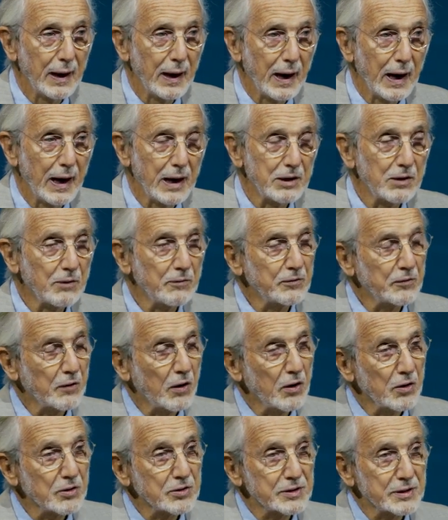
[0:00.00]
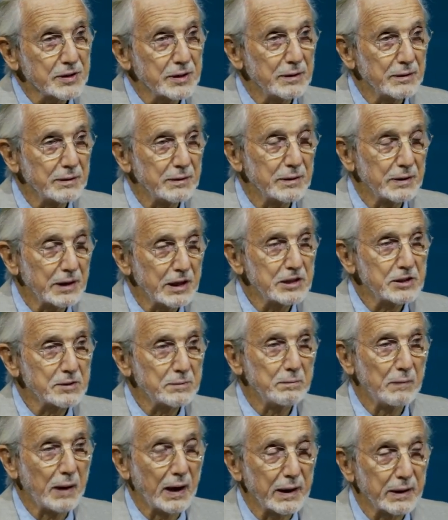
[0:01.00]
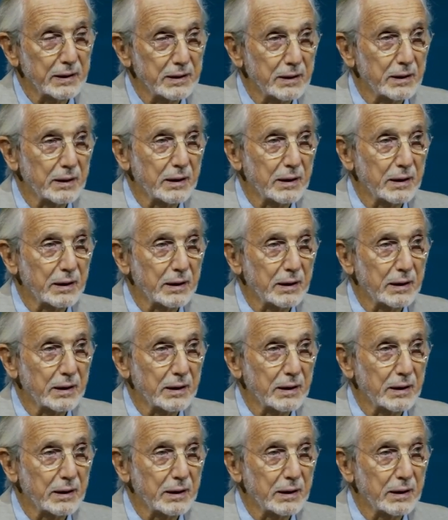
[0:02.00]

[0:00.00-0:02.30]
of course, this makes